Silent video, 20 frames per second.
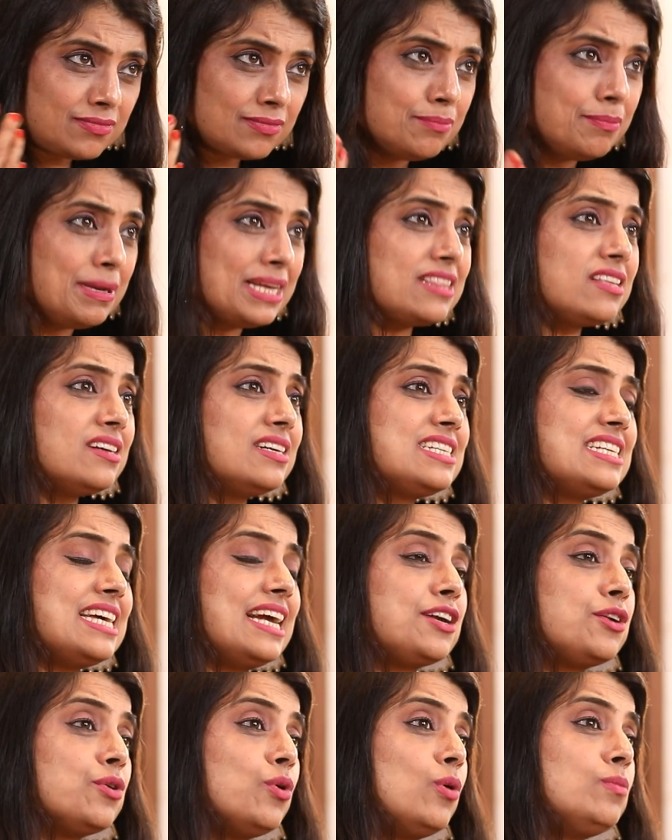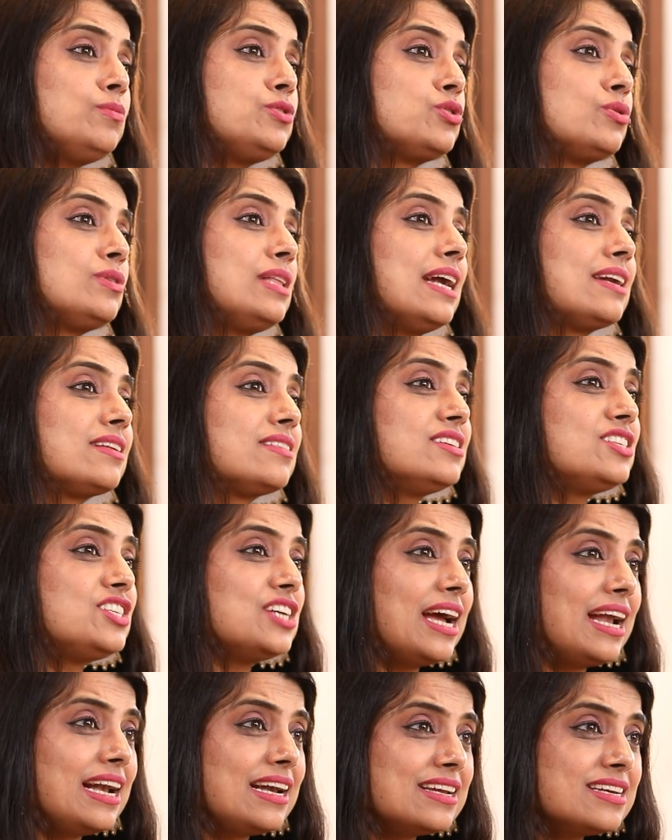methods at home so that the
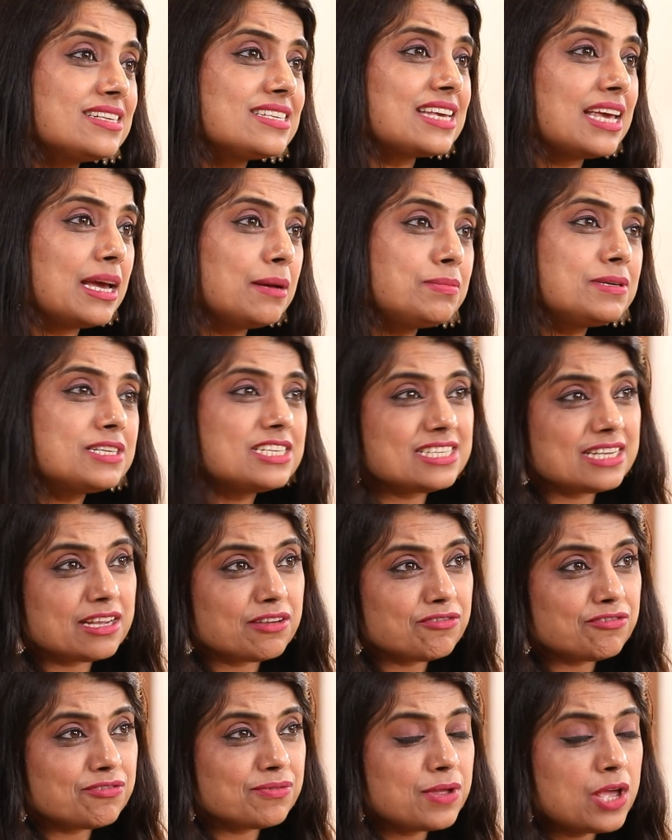child is kept safe.